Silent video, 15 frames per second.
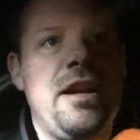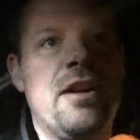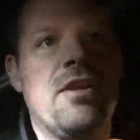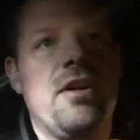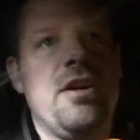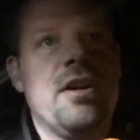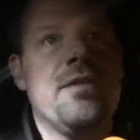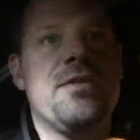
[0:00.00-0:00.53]

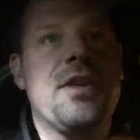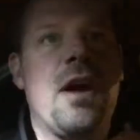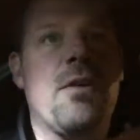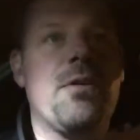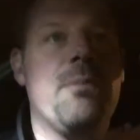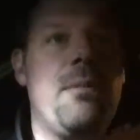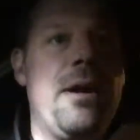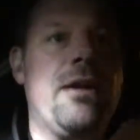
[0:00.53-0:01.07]
area of
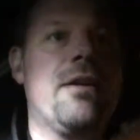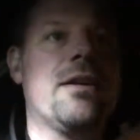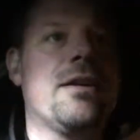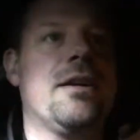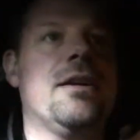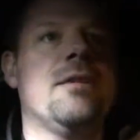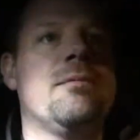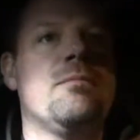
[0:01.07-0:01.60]
South
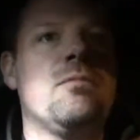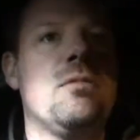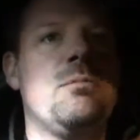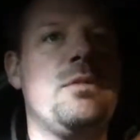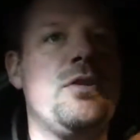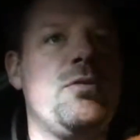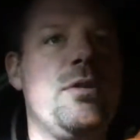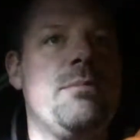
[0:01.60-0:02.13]
America
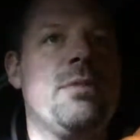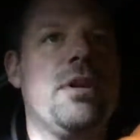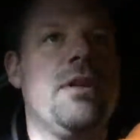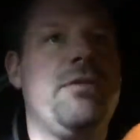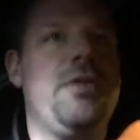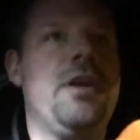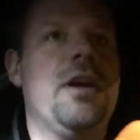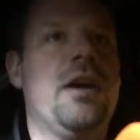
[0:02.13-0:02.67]
between
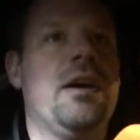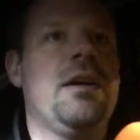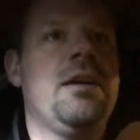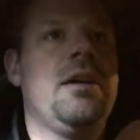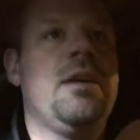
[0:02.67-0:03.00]
Bolivia